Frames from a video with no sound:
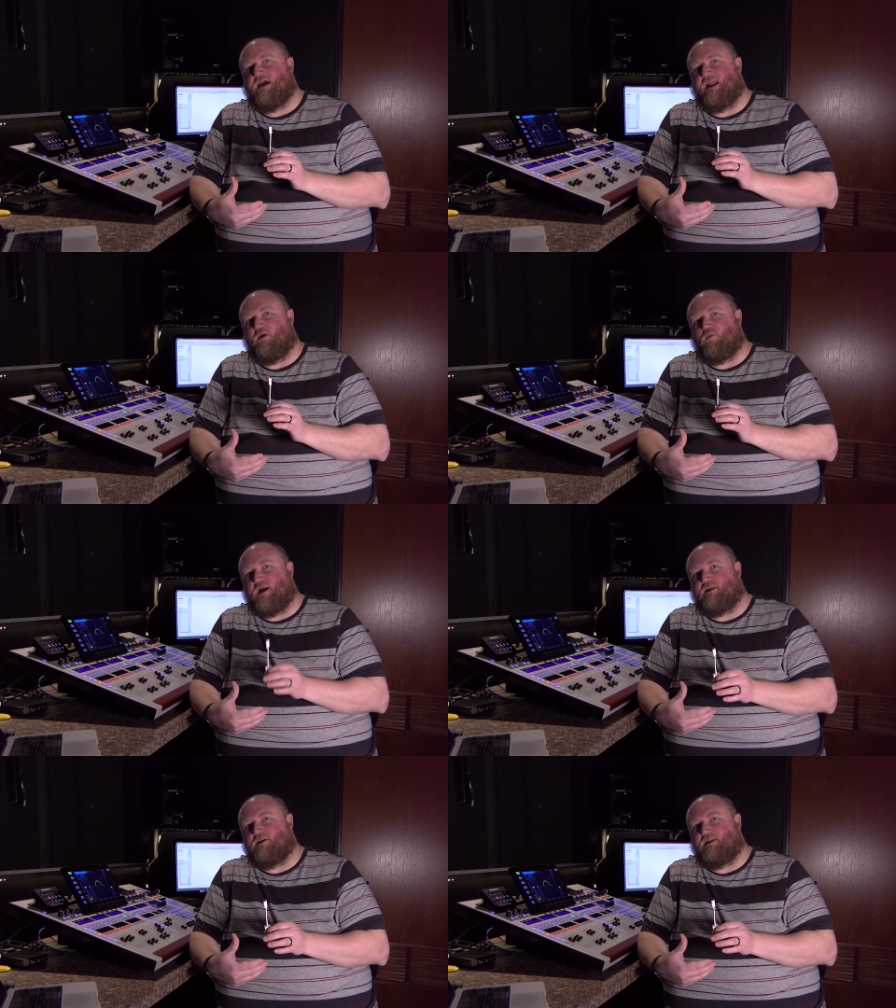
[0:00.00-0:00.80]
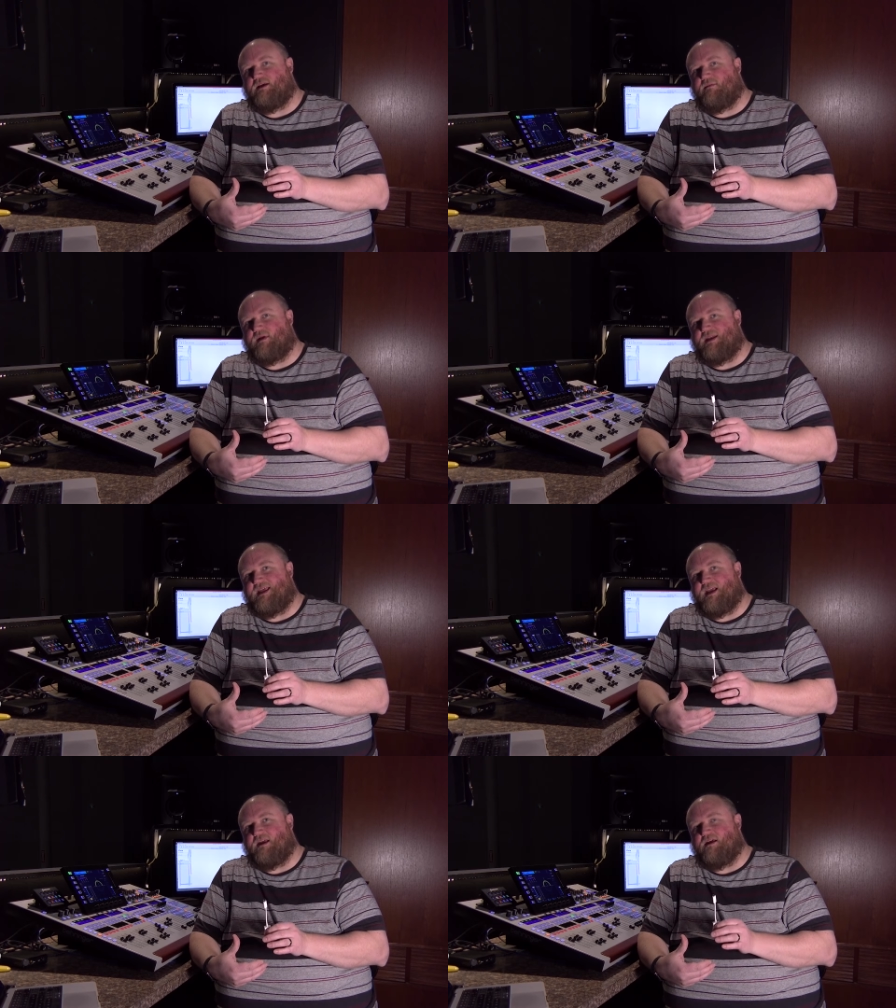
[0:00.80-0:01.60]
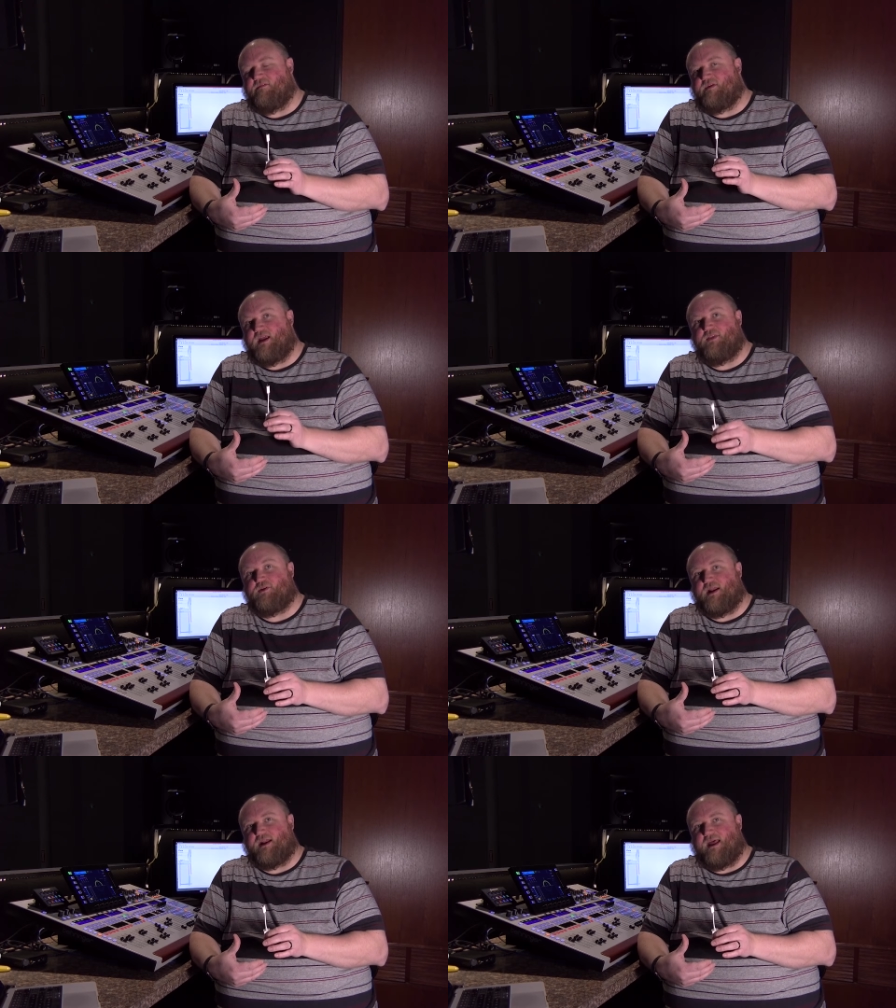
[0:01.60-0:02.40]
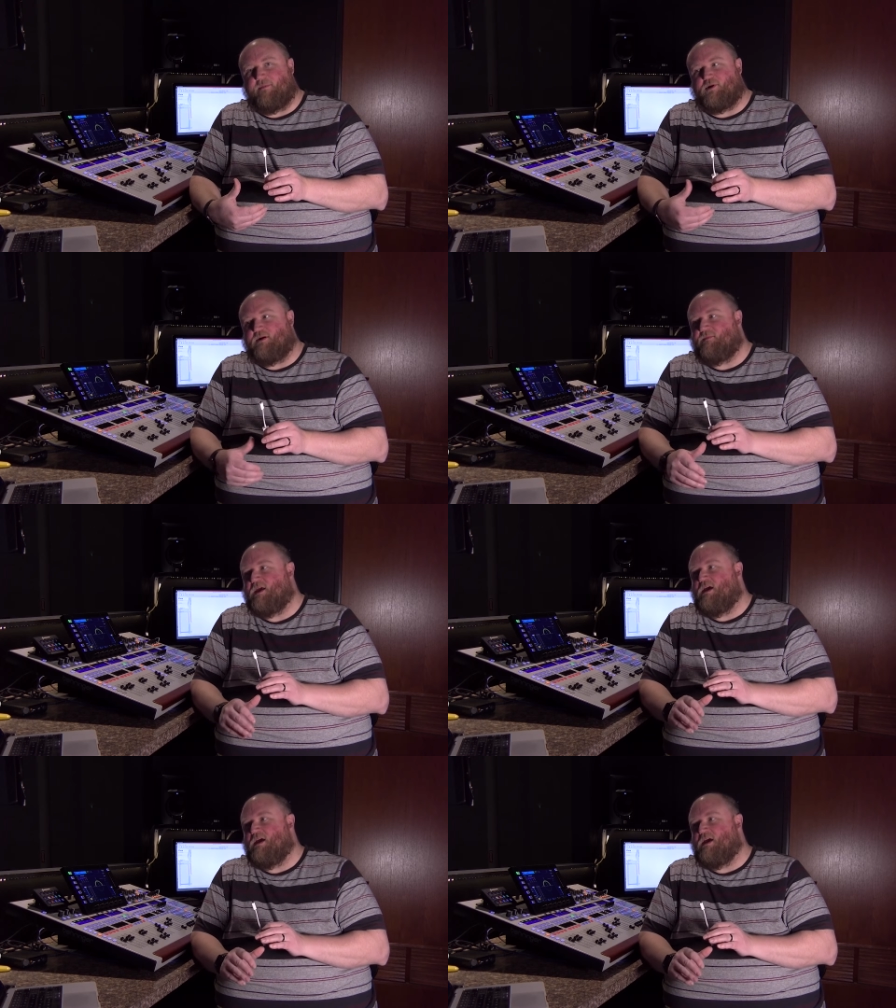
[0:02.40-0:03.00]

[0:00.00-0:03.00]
and I regularly am in need of an Ethernet adapter.